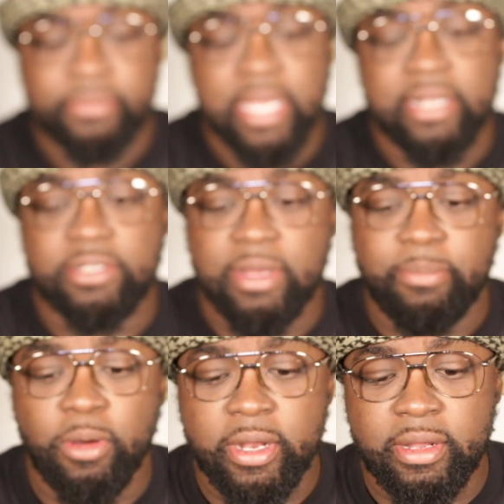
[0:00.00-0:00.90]
and so I
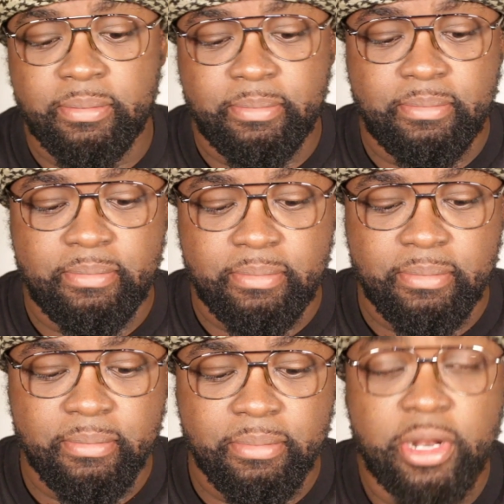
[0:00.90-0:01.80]
bought it,
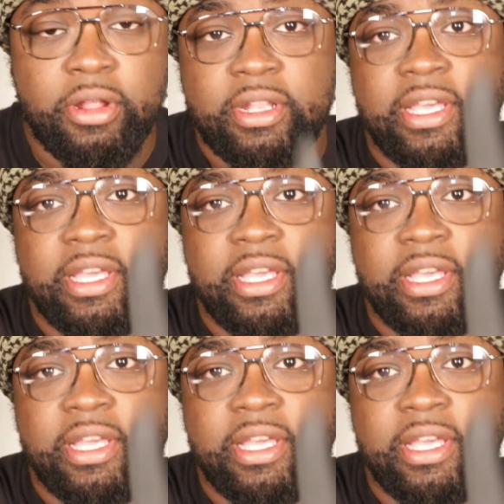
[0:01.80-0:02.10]
put it on.